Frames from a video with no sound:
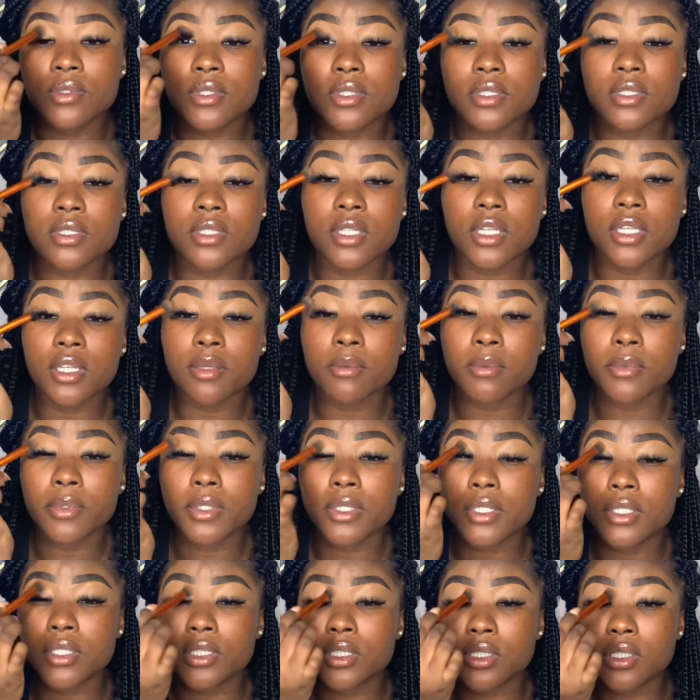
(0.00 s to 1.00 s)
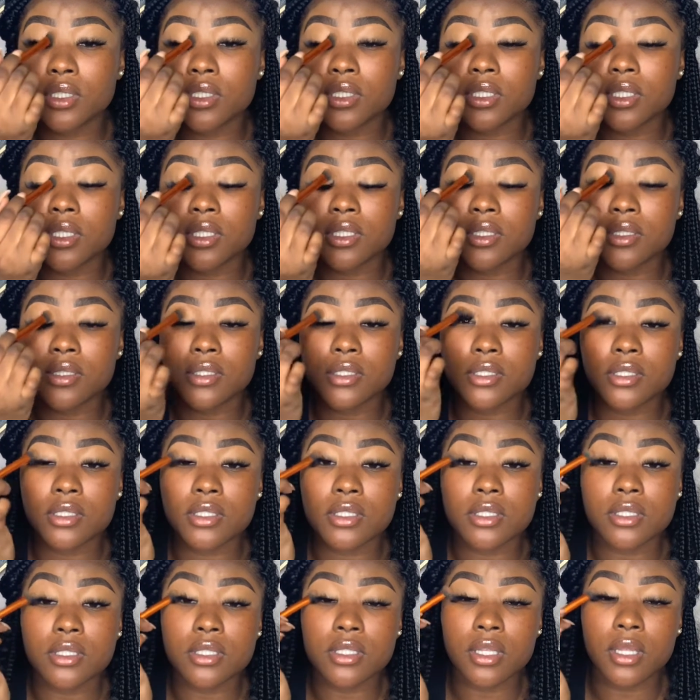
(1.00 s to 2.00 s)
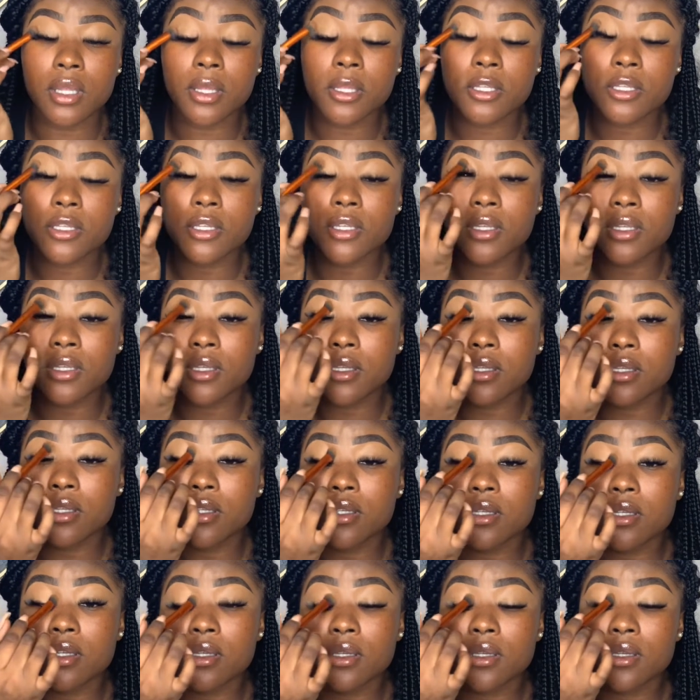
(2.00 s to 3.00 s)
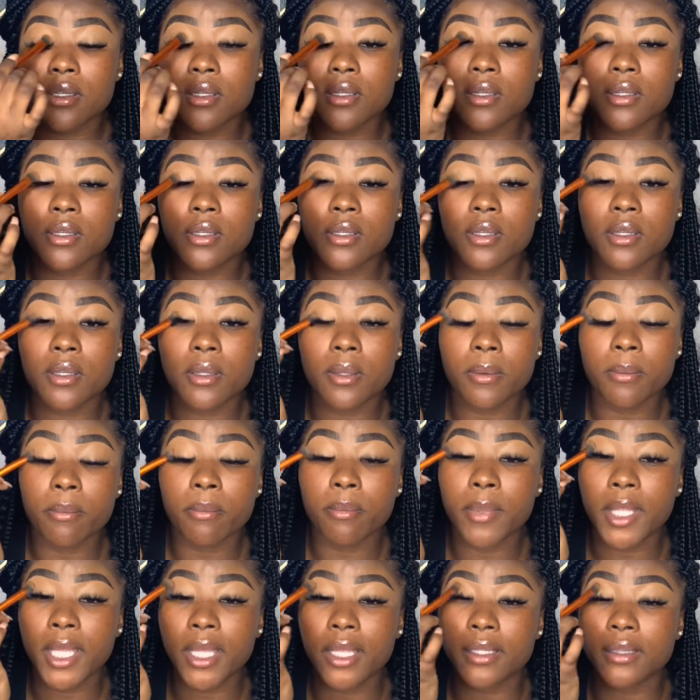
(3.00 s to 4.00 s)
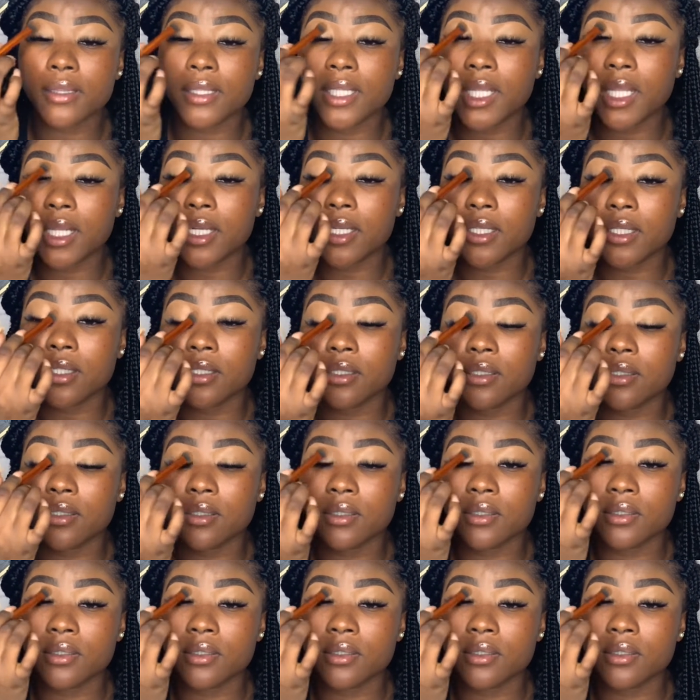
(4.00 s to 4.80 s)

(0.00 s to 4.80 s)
same brush and like just cool pat that in.